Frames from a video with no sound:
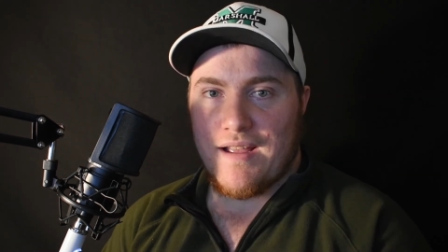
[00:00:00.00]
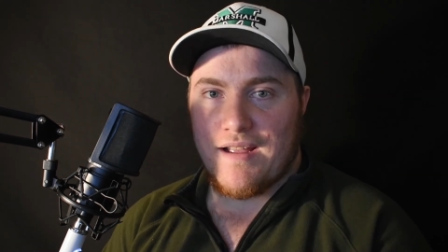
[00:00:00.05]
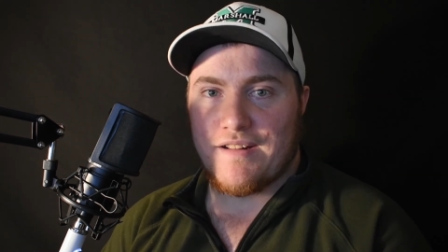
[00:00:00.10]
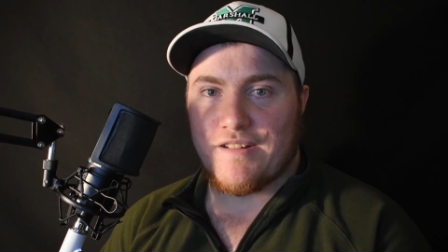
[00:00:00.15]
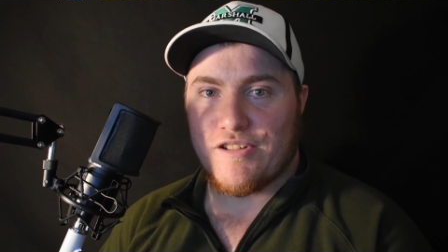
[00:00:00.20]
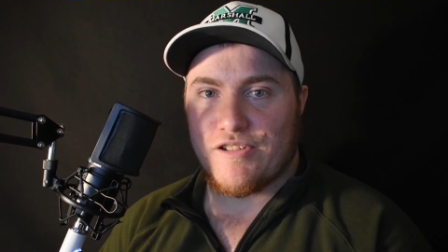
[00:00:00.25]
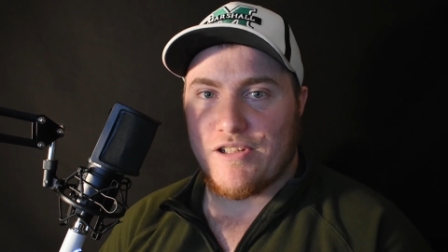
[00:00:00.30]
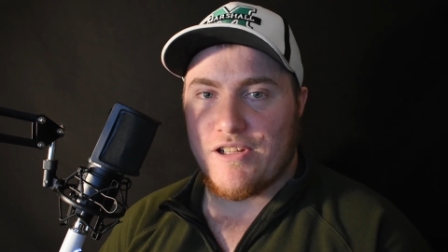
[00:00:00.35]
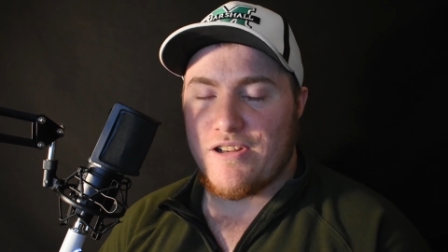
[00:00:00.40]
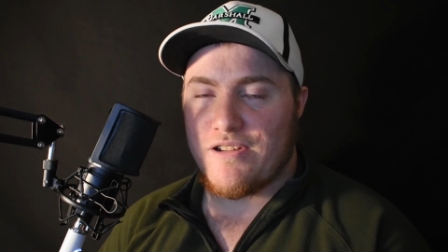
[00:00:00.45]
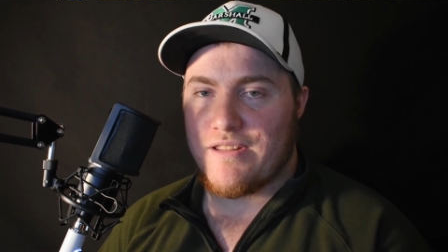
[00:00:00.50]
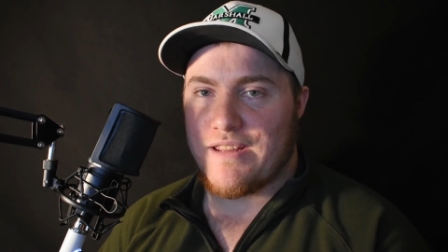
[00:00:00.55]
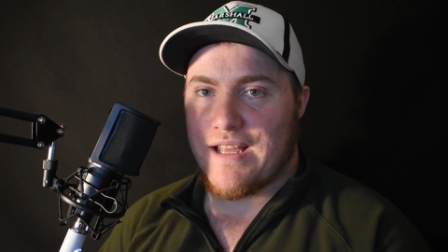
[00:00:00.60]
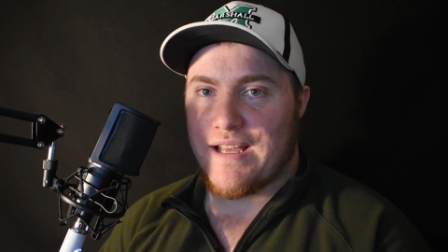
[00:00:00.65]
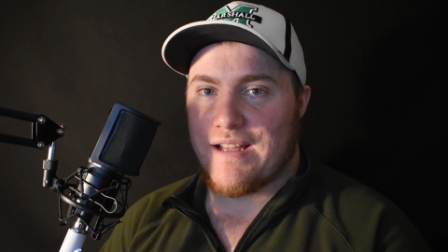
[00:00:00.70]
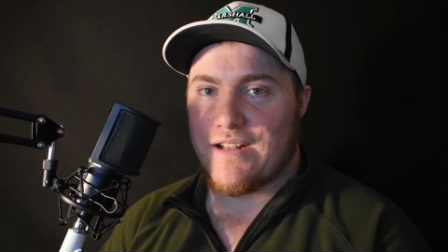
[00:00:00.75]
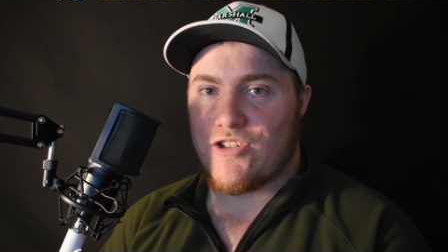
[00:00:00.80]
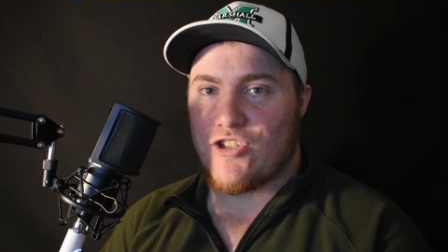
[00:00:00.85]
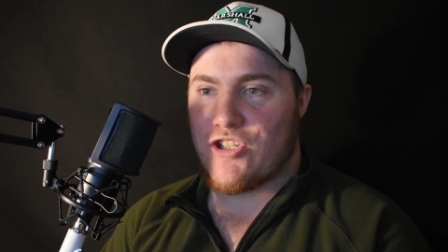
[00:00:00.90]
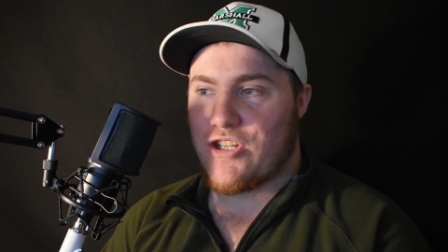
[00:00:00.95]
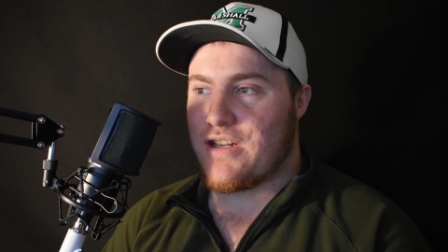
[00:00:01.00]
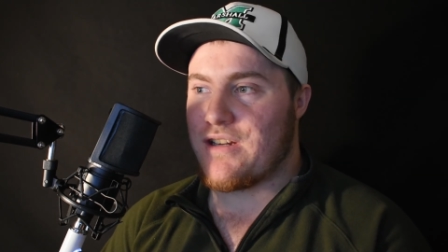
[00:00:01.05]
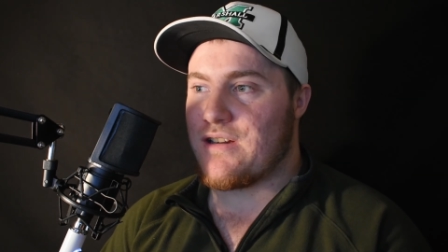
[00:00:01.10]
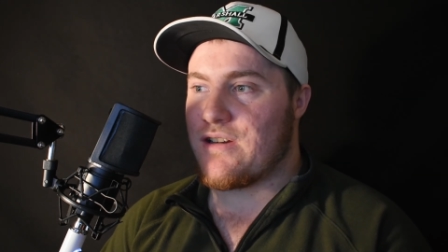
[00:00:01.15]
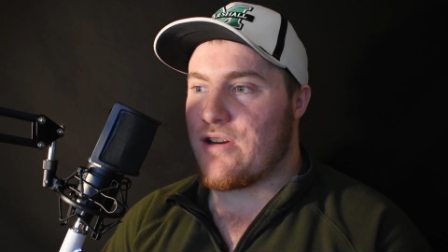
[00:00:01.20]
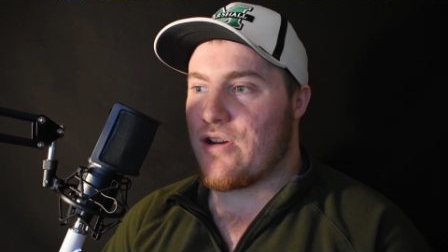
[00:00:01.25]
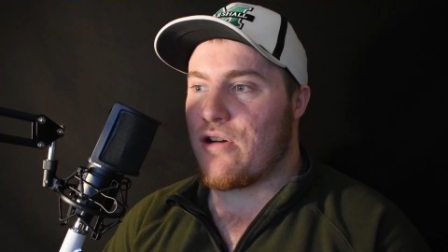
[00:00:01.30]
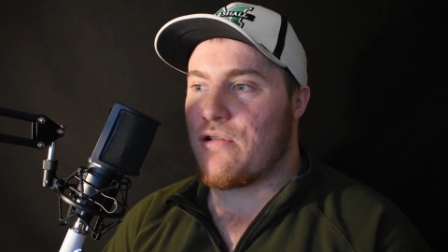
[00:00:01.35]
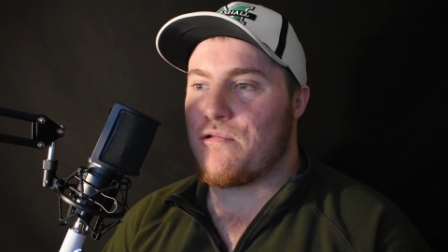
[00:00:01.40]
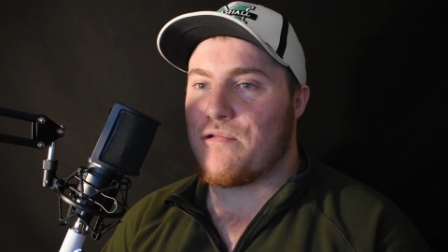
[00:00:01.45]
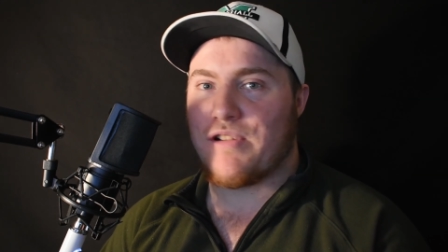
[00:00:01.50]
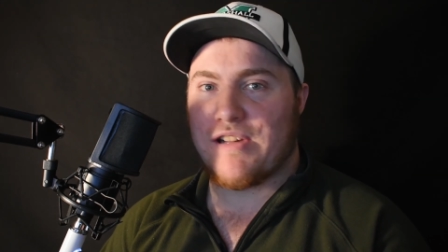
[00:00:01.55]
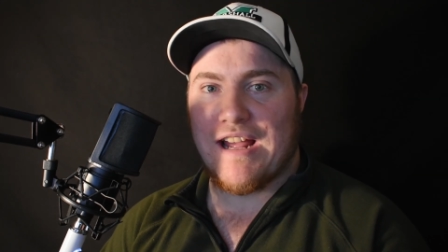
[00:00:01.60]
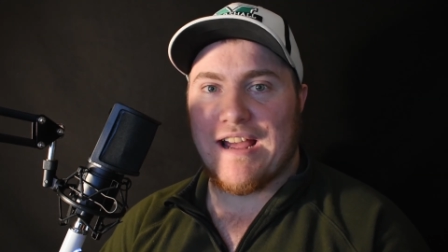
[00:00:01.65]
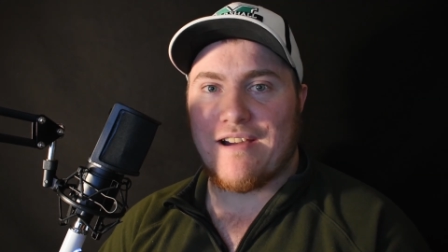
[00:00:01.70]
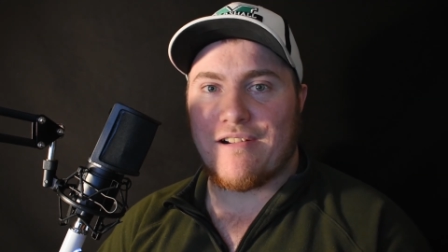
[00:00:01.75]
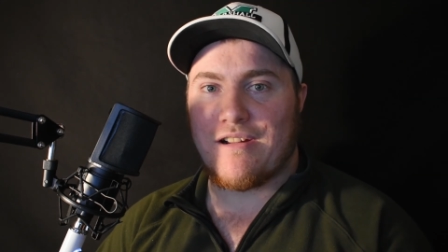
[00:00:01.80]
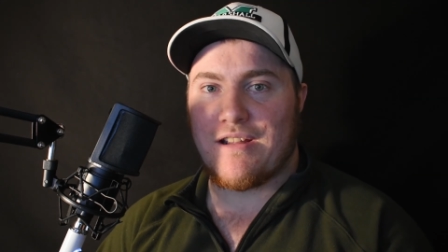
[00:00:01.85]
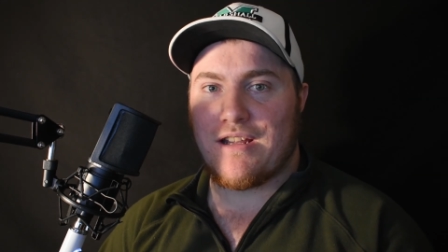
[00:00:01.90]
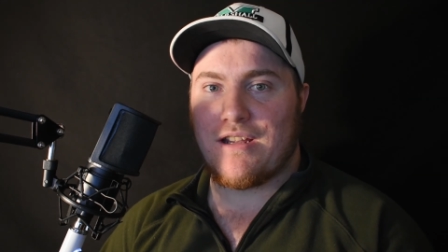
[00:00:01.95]
It's clear that she knows
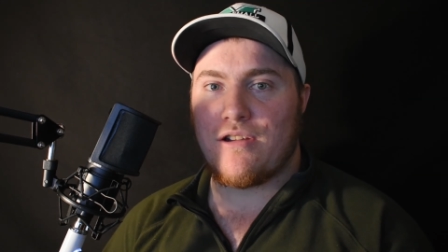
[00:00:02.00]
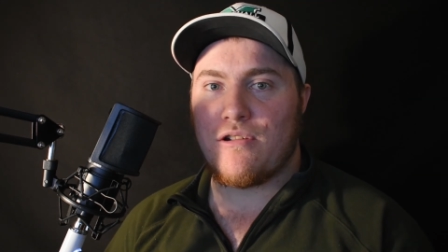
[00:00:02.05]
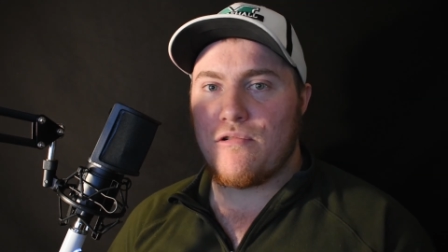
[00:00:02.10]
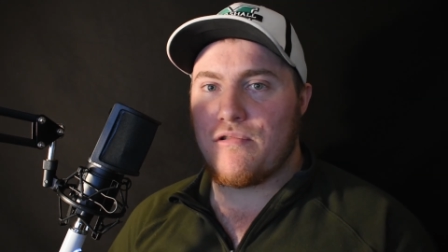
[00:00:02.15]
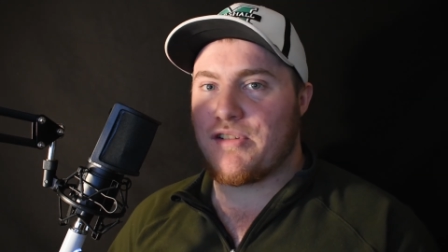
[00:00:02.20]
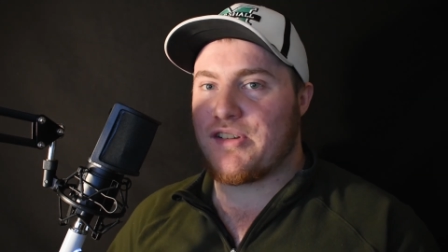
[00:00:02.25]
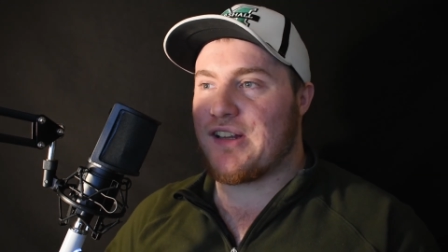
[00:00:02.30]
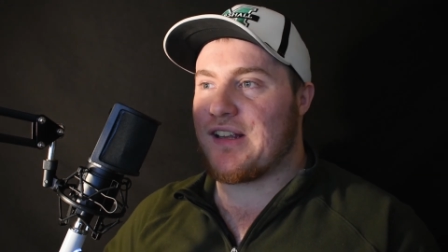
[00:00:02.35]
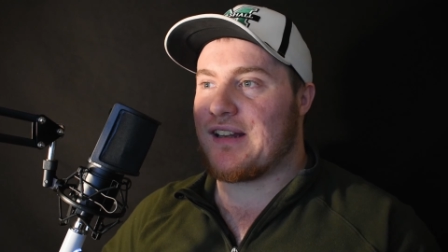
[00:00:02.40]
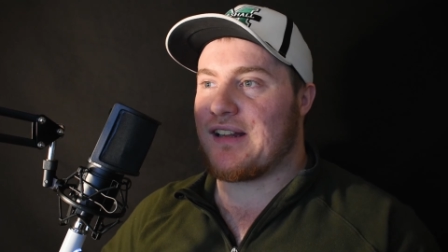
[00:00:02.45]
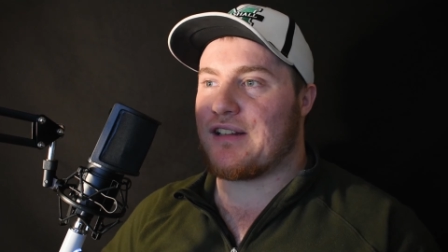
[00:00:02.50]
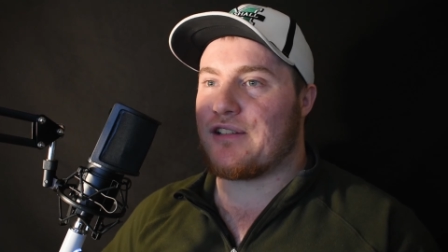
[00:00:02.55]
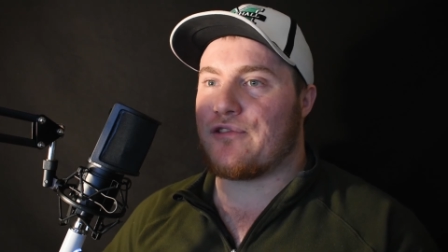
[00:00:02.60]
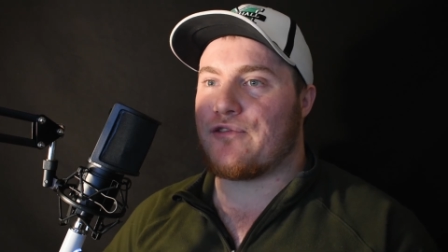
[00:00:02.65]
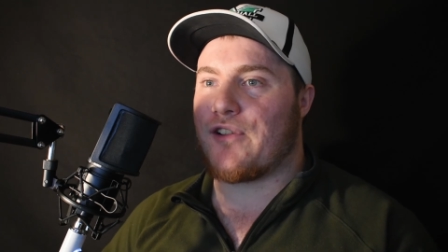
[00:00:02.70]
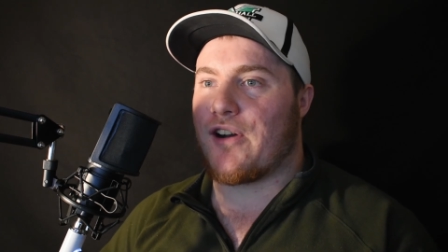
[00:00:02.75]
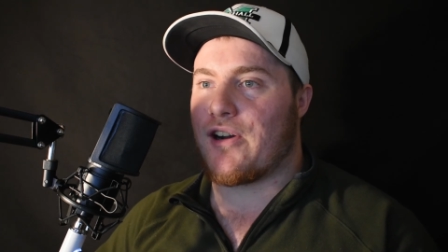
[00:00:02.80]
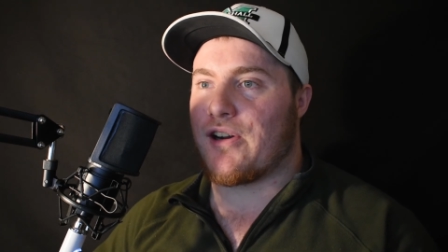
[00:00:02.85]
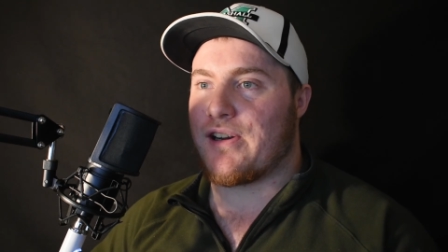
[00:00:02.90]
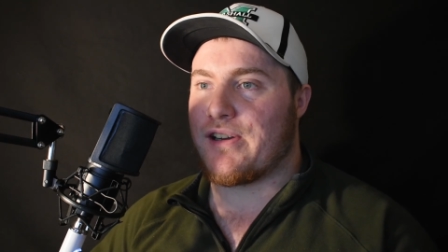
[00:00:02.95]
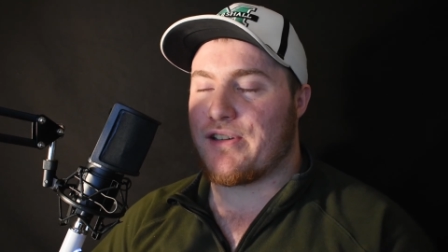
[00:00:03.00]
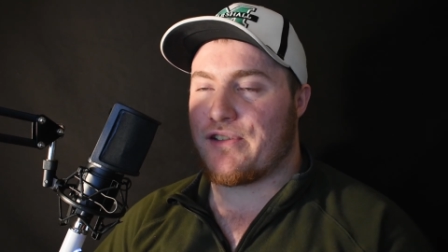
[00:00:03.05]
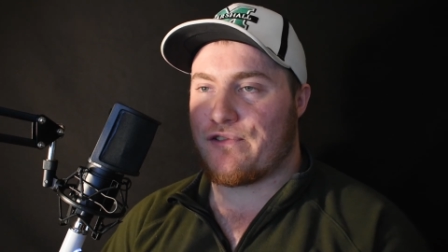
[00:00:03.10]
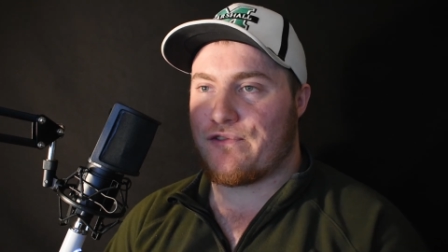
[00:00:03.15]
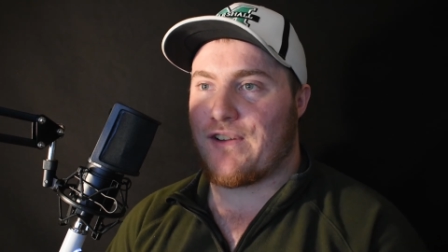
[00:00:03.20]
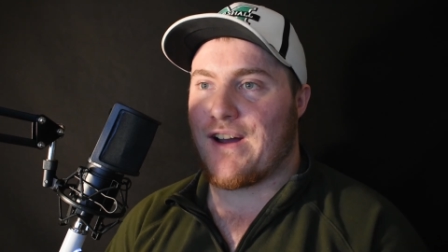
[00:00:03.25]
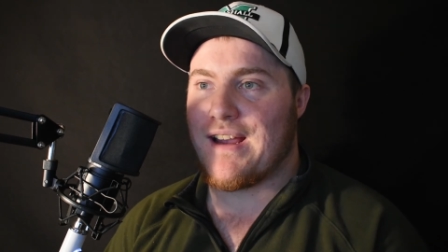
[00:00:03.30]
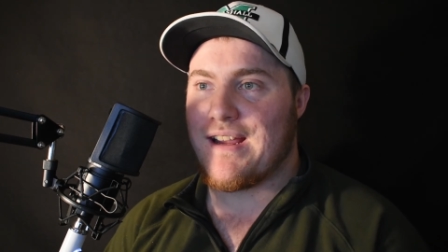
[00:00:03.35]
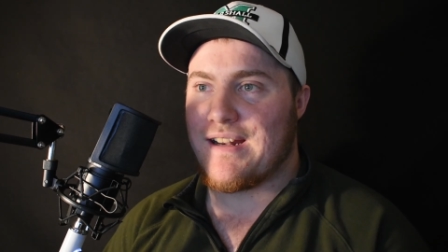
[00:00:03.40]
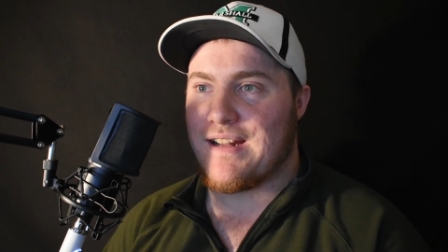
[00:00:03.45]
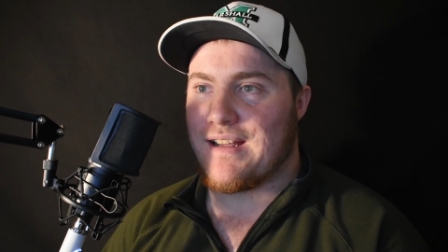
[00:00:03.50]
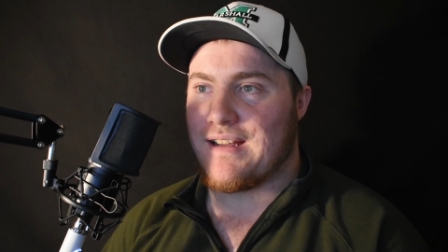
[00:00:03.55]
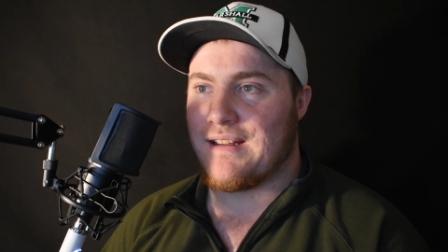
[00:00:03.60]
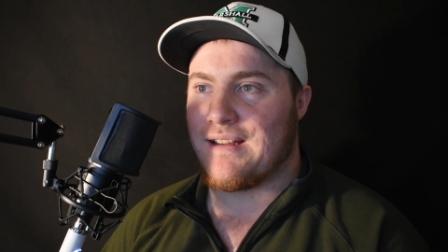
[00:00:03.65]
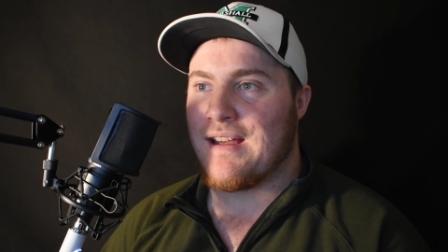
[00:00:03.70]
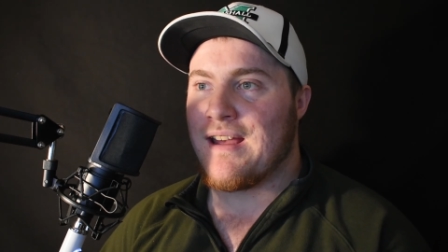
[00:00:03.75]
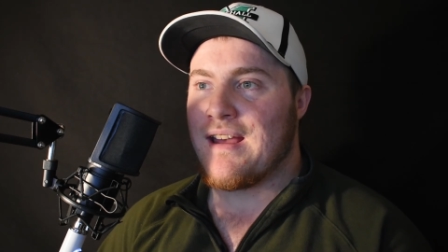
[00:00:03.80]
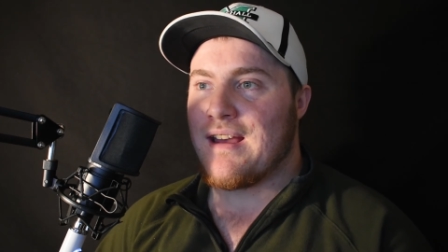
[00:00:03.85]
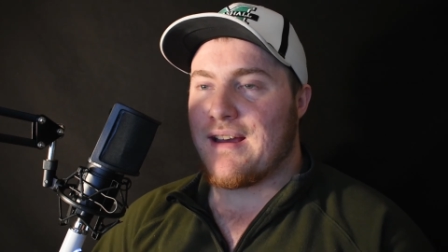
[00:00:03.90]
how to use it as far as fighting